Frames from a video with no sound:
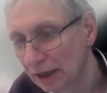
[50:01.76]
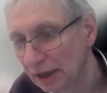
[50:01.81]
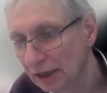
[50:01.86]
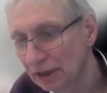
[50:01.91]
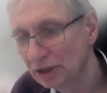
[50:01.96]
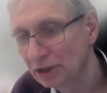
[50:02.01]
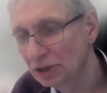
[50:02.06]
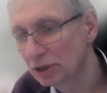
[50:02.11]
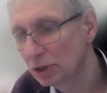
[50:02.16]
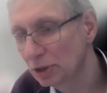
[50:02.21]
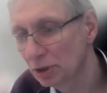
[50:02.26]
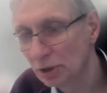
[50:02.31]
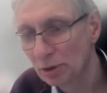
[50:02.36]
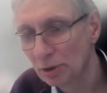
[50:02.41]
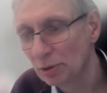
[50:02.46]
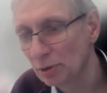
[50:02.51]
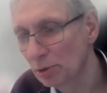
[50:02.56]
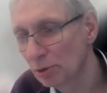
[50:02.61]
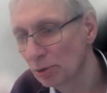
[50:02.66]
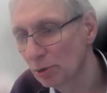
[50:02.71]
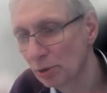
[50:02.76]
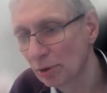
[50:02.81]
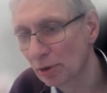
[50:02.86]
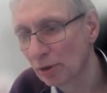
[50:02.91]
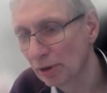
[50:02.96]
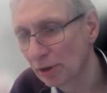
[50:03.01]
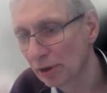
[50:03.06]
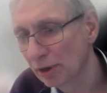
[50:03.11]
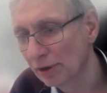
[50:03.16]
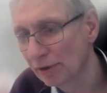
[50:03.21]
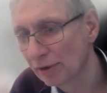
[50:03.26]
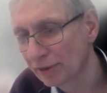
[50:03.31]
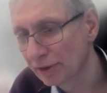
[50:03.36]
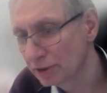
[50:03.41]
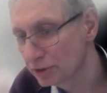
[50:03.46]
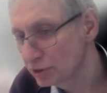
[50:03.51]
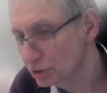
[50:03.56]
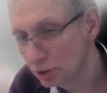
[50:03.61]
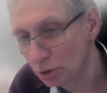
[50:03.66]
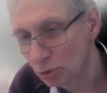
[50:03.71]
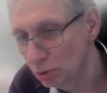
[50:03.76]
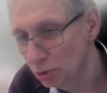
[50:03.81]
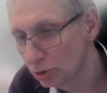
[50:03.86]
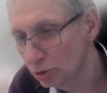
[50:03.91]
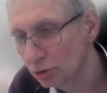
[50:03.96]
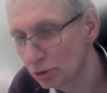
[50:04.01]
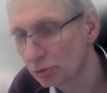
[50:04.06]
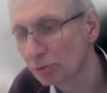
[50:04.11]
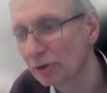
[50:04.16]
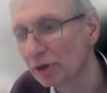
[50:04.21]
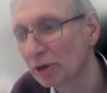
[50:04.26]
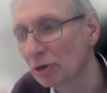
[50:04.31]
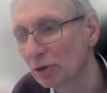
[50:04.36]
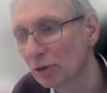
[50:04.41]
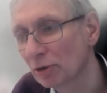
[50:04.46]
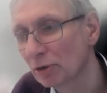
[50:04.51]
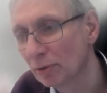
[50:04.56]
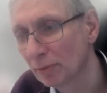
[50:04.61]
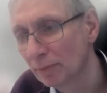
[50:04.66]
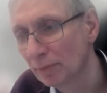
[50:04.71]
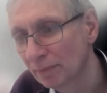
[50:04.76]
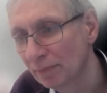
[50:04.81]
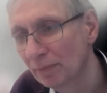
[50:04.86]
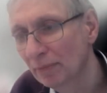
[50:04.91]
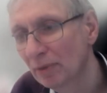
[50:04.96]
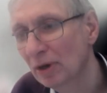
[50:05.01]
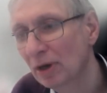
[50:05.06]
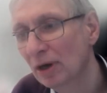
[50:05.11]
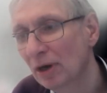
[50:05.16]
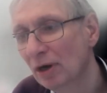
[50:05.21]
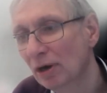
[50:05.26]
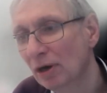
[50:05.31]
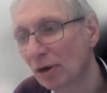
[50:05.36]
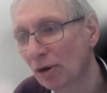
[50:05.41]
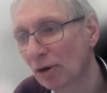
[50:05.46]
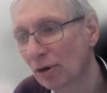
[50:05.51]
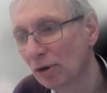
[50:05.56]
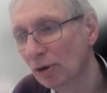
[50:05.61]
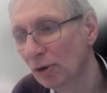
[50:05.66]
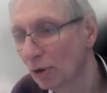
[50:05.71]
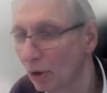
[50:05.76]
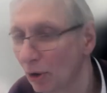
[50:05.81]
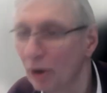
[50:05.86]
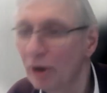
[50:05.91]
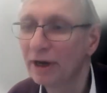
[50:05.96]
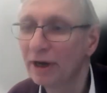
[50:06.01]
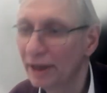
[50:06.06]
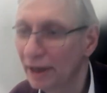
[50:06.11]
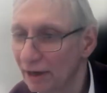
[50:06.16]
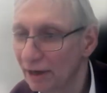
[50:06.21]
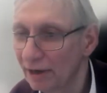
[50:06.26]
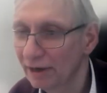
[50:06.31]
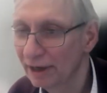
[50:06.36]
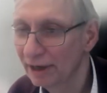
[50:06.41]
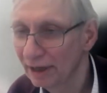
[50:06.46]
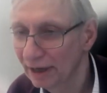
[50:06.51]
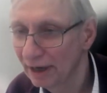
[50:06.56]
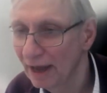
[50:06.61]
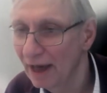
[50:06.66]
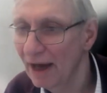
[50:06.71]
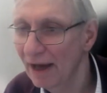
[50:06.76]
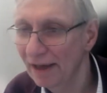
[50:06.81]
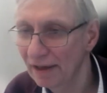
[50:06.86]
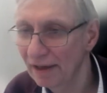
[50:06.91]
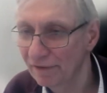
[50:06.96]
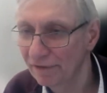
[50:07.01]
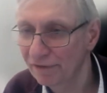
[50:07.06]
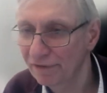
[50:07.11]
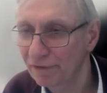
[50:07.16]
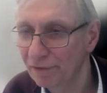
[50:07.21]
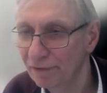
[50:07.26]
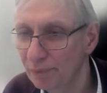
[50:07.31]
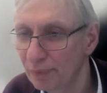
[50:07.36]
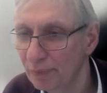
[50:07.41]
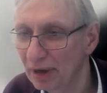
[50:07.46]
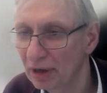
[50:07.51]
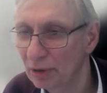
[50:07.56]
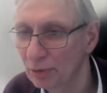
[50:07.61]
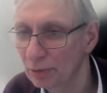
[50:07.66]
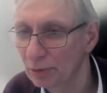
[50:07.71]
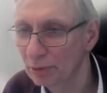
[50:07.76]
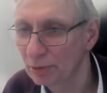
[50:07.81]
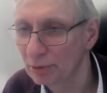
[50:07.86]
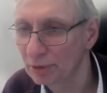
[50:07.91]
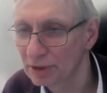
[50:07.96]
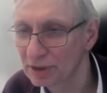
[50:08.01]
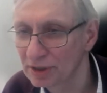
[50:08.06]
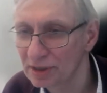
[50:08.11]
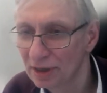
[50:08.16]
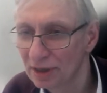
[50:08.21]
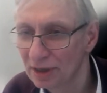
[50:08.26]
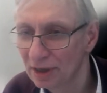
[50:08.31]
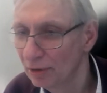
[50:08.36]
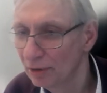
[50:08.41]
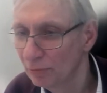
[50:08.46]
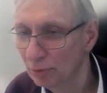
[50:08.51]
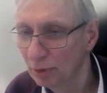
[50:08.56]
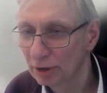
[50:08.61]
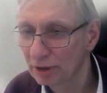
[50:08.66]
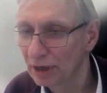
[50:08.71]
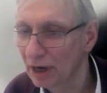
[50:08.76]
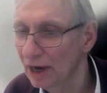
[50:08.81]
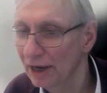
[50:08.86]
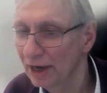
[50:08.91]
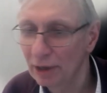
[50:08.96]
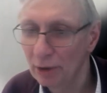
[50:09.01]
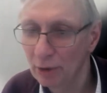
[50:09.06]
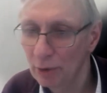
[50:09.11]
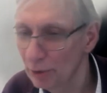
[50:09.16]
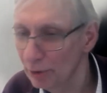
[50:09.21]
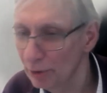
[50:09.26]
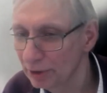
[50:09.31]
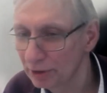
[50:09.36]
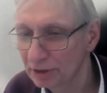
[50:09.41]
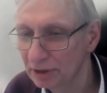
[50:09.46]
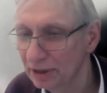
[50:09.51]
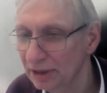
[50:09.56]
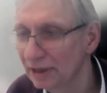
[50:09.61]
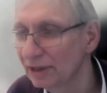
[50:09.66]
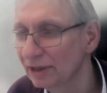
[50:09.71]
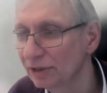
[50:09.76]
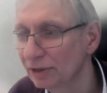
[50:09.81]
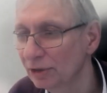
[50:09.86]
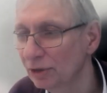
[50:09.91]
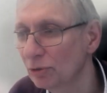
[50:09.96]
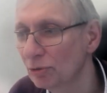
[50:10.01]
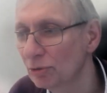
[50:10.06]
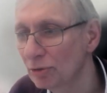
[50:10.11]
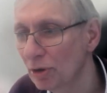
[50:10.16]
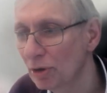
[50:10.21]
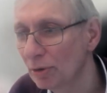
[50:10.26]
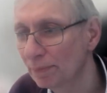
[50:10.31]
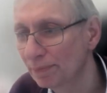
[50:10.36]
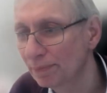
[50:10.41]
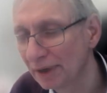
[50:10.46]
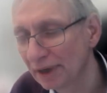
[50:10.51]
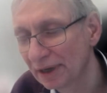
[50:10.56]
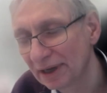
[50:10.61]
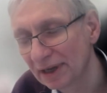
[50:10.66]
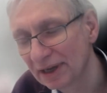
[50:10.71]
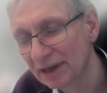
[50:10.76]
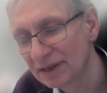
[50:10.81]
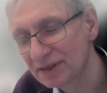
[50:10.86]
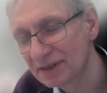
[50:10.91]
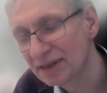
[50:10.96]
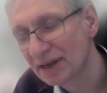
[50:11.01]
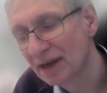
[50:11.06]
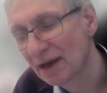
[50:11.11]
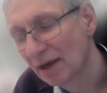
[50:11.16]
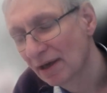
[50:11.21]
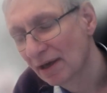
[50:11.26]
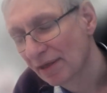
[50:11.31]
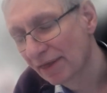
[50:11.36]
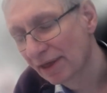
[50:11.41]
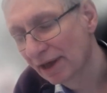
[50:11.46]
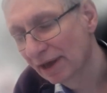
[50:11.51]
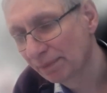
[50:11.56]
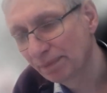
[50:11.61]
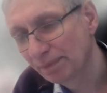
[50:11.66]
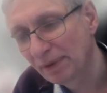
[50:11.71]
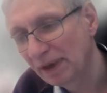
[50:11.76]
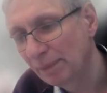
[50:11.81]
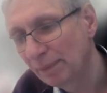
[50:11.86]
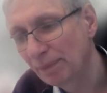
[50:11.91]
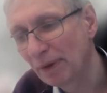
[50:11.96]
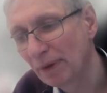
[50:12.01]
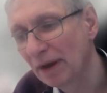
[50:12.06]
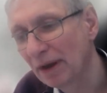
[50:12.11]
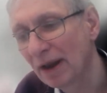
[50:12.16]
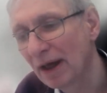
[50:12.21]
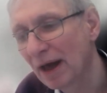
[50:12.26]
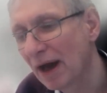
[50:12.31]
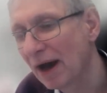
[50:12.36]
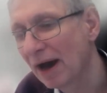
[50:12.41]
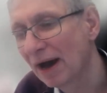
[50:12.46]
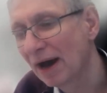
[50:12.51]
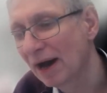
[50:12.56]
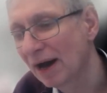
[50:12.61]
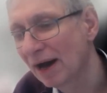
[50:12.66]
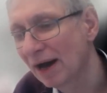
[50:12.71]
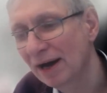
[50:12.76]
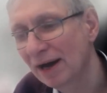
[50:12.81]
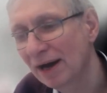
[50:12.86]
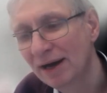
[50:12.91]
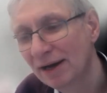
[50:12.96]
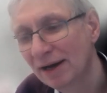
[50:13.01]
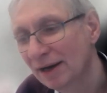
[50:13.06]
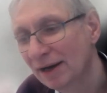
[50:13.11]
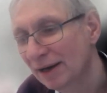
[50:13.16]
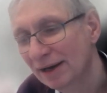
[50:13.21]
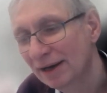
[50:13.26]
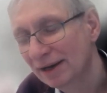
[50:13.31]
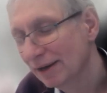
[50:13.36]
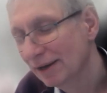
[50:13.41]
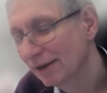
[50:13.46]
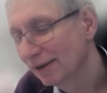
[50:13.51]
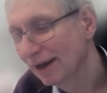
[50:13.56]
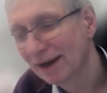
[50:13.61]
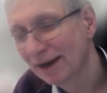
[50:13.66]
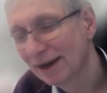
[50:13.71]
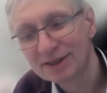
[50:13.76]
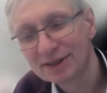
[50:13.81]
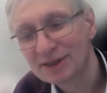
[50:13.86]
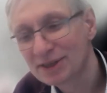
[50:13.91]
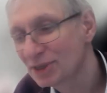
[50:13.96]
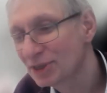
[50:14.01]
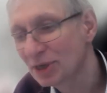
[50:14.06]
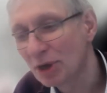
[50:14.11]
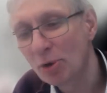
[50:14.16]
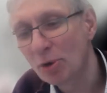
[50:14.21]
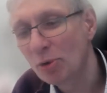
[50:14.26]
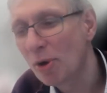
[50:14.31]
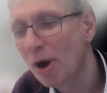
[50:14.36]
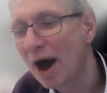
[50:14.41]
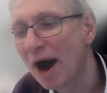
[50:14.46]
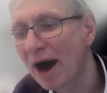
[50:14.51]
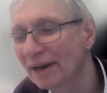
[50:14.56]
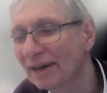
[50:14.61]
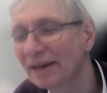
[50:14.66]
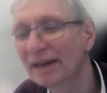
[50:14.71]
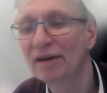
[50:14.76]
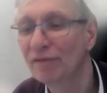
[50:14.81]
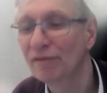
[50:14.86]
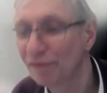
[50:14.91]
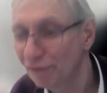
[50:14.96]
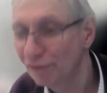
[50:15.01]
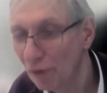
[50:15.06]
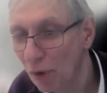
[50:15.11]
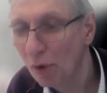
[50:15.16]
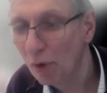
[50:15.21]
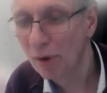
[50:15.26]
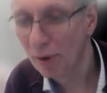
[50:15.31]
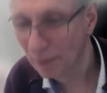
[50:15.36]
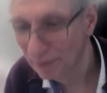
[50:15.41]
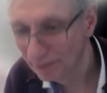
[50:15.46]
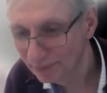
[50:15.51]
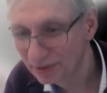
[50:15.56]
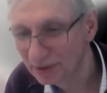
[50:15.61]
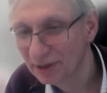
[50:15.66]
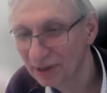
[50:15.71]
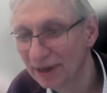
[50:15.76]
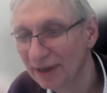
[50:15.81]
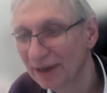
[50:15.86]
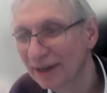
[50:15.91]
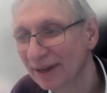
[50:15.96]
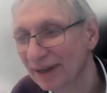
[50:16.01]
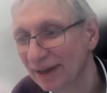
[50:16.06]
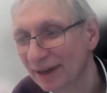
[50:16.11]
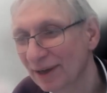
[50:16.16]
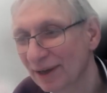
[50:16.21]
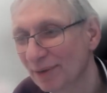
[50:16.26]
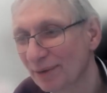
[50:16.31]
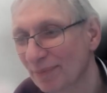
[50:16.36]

into the school curriculum or earlier in life? Because what I heard here in Europe is that people are so uninformed mm-hmm.